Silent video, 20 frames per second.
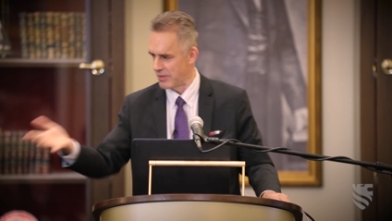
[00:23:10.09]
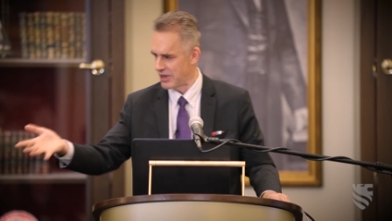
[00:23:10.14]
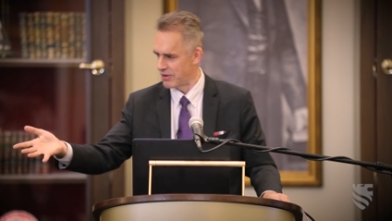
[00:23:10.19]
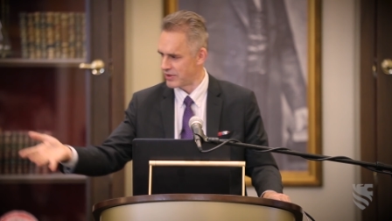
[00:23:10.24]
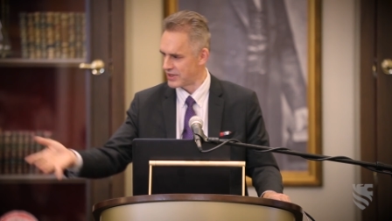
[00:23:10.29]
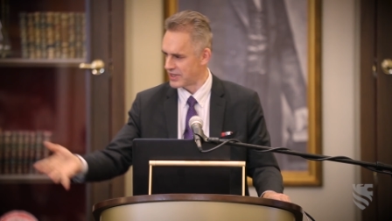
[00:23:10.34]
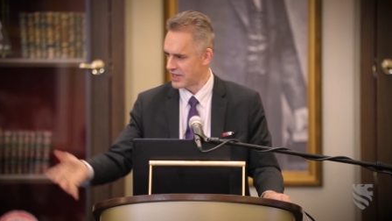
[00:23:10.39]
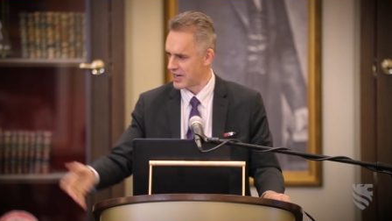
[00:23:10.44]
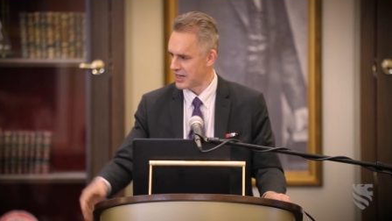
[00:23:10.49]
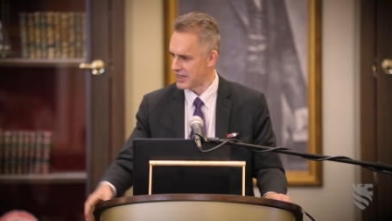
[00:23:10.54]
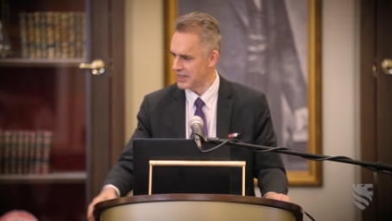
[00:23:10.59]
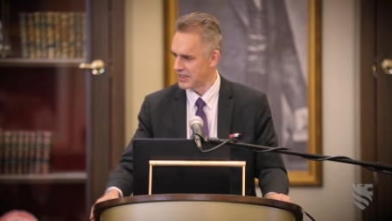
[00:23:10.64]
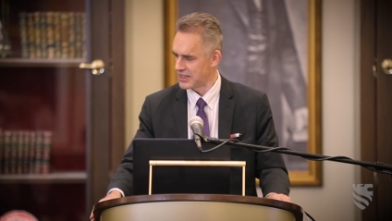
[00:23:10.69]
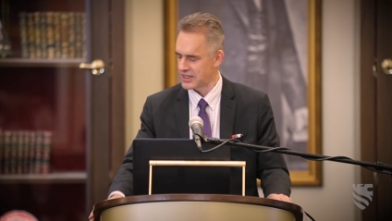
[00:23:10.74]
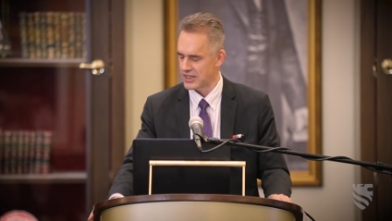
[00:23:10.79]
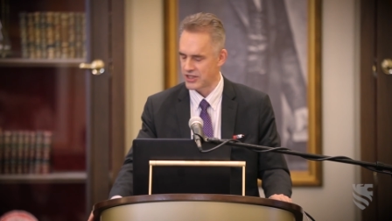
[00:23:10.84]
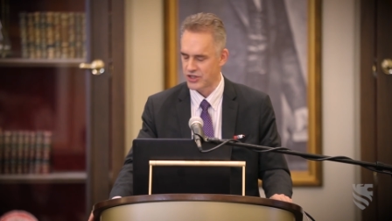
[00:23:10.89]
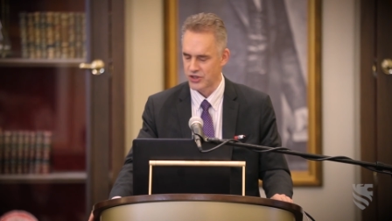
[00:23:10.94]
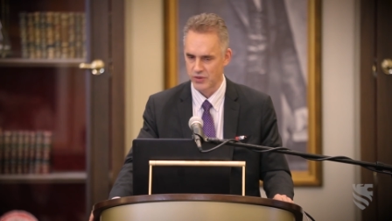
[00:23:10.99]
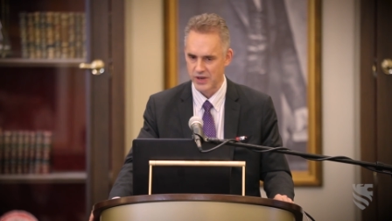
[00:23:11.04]
I mean, it was an ugly
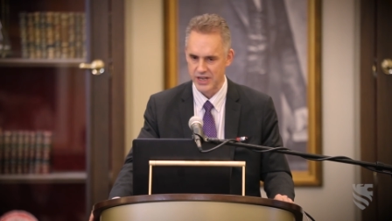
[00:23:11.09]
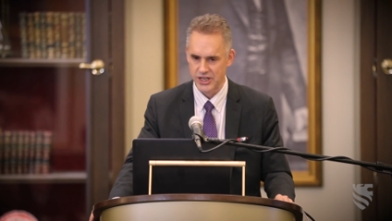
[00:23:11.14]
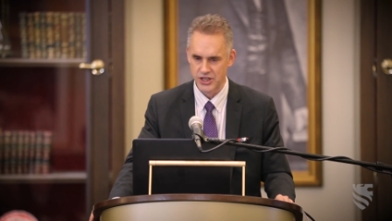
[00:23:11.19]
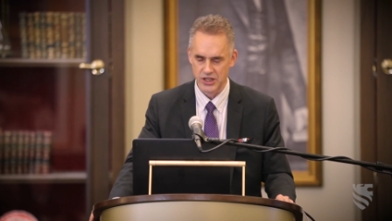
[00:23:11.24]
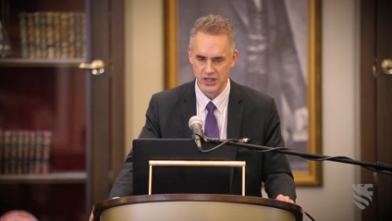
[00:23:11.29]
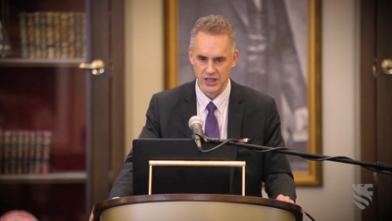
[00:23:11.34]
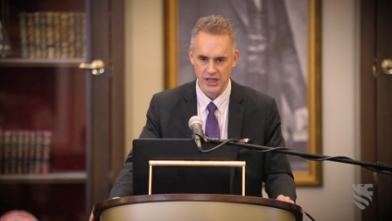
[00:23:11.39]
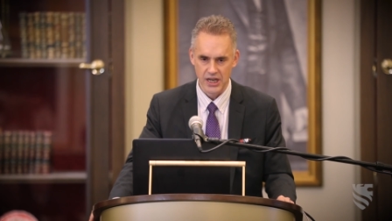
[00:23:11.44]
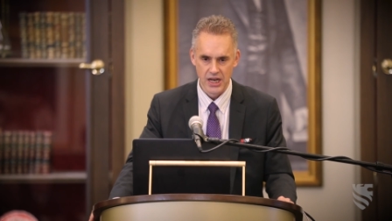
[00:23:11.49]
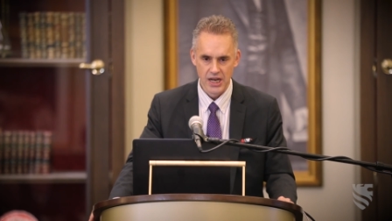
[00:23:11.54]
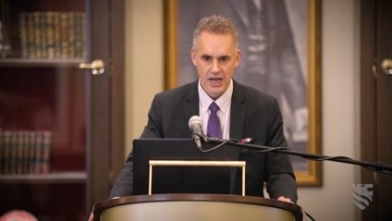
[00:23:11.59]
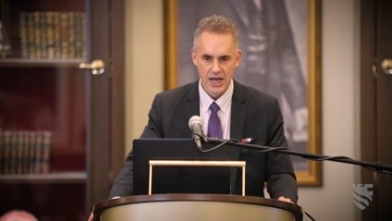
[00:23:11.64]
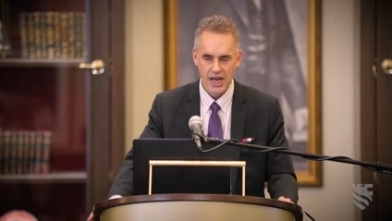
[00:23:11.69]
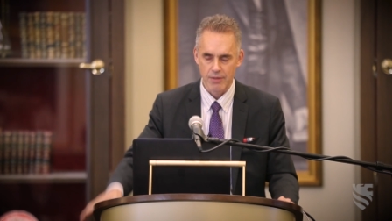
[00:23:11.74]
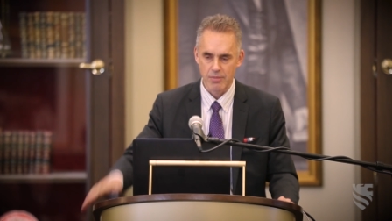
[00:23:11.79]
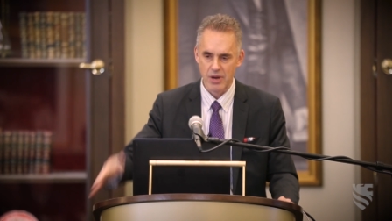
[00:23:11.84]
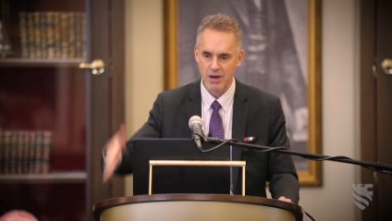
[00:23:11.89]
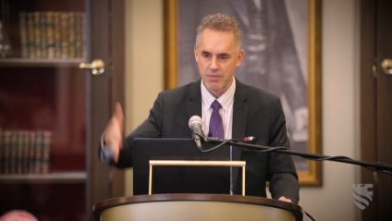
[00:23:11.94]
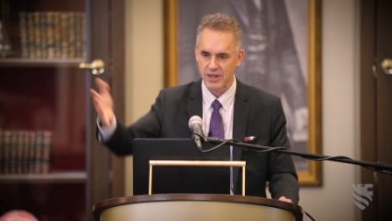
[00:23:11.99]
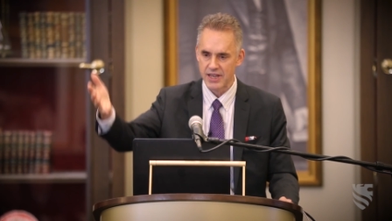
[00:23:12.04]
situation.
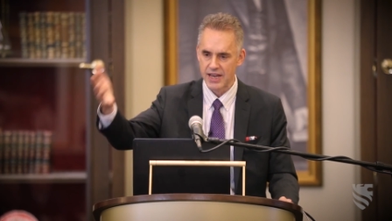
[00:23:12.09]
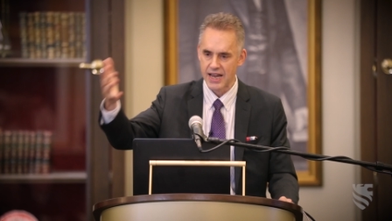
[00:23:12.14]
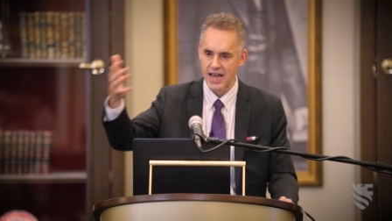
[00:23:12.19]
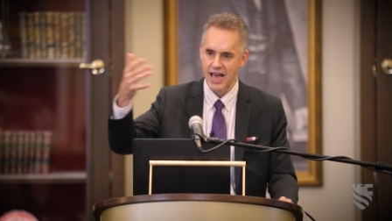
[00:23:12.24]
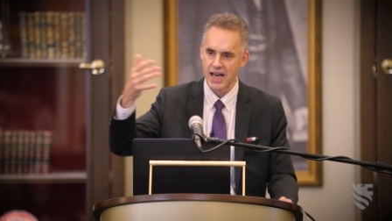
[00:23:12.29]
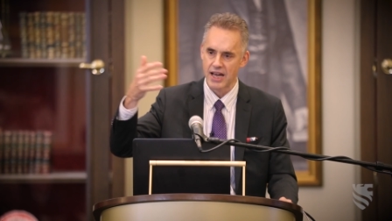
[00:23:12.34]
And maybe they